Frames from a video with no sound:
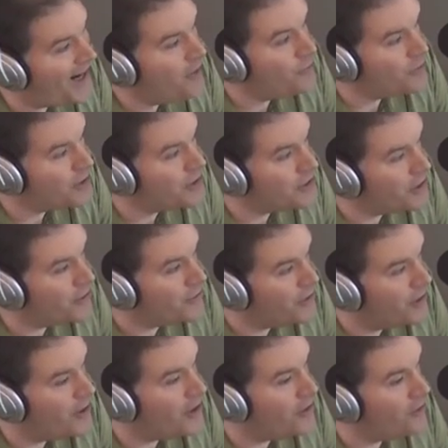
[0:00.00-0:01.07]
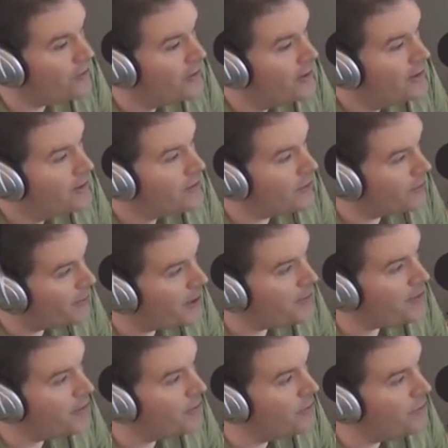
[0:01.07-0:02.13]
I really don't know. There may
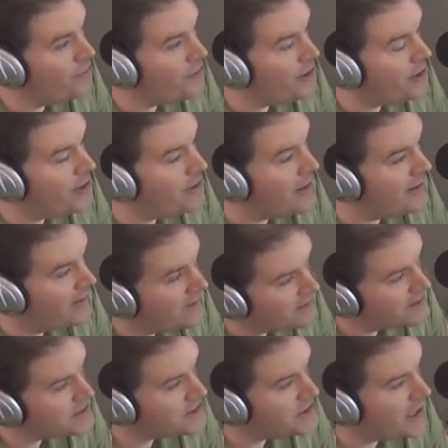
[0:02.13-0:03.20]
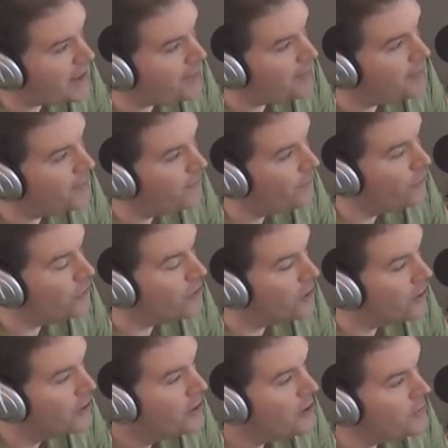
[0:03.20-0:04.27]
be a movie, and this has happened
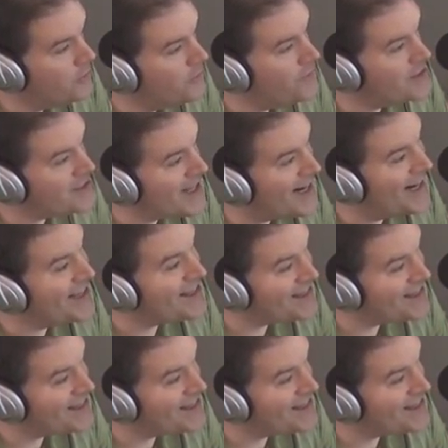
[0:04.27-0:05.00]
before, movies that I